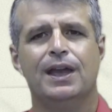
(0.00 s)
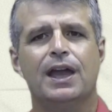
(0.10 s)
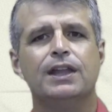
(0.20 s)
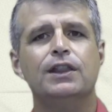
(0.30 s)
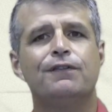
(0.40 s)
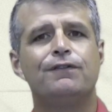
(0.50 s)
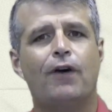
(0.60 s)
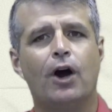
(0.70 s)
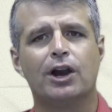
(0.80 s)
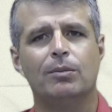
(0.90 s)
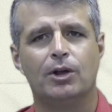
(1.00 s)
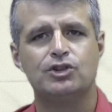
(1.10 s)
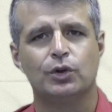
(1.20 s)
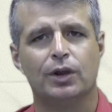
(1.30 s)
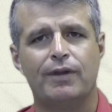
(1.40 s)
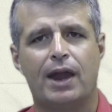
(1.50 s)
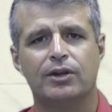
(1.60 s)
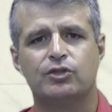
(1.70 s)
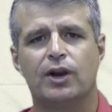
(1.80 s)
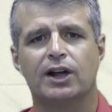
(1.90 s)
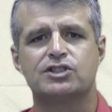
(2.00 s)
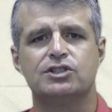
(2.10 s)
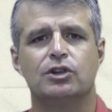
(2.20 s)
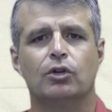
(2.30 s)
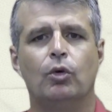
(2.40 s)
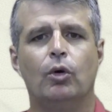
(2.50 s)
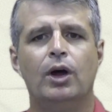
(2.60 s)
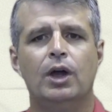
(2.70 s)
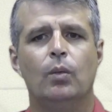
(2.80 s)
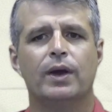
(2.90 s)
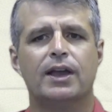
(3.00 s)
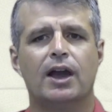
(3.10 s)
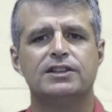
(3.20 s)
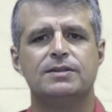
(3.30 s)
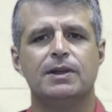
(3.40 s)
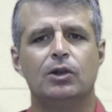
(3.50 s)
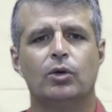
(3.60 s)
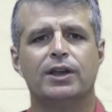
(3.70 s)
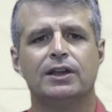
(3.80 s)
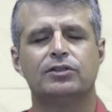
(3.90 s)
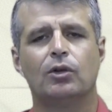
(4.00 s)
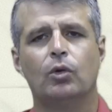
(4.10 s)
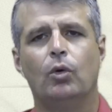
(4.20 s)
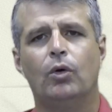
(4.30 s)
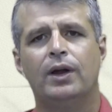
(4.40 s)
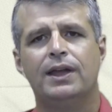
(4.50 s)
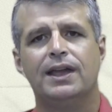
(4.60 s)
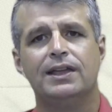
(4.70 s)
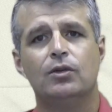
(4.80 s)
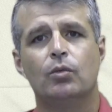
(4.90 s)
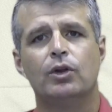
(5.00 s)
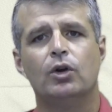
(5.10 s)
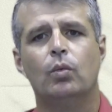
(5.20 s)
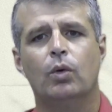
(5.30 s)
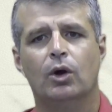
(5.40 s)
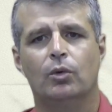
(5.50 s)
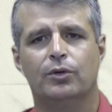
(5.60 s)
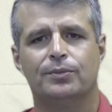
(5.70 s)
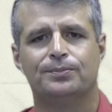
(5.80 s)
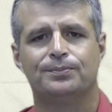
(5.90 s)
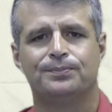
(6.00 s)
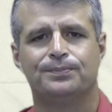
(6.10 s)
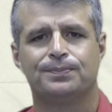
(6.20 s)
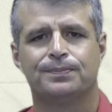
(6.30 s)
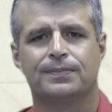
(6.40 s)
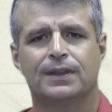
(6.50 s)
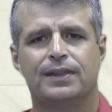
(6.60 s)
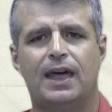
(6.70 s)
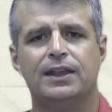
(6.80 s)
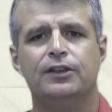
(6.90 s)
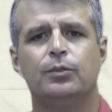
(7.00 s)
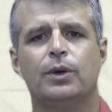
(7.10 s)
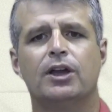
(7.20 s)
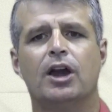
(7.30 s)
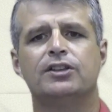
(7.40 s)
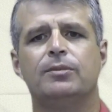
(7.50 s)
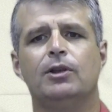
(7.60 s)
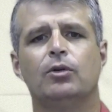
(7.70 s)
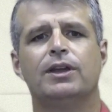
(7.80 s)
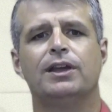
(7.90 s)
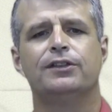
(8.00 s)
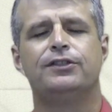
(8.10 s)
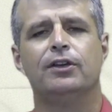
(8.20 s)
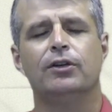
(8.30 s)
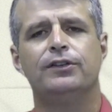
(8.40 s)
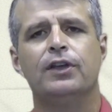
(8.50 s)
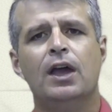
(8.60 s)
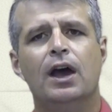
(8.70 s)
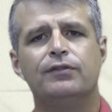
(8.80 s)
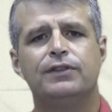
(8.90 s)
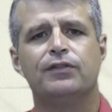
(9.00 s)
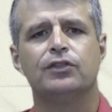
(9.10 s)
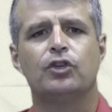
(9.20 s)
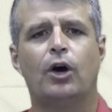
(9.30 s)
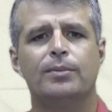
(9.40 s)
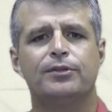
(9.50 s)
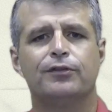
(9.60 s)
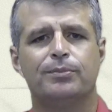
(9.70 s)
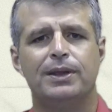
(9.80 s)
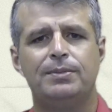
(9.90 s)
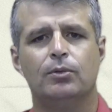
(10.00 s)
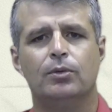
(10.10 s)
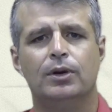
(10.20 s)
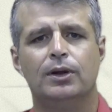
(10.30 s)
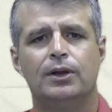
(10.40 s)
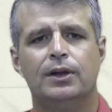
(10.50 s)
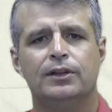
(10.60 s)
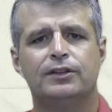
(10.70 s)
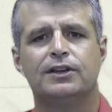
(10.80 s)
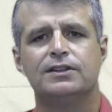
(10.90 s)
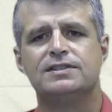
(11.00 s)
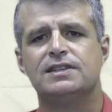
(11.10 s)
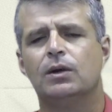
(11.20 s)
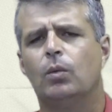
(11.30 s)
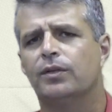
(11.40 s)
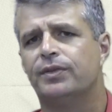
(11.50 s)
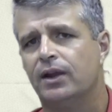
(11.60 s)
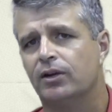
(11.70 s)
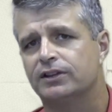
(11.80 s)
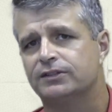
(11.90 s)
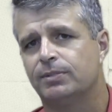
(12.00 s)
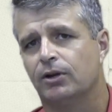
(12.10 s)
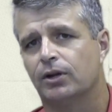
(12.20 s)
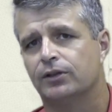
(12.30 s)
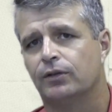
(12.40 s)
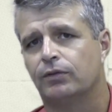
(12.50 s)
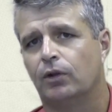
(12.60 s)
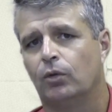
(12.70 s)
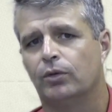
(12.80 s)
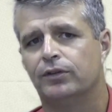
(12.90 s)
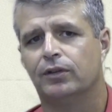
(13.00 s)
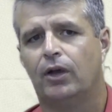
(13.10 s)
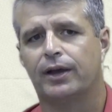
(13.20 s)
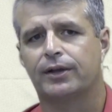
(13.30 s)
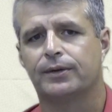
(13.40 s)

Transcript: In the final module of our introduction to law, we're going to be looking at the law in the real world. That is, we're going to be looking at a series of different types of people to consider what their experience of the law is like.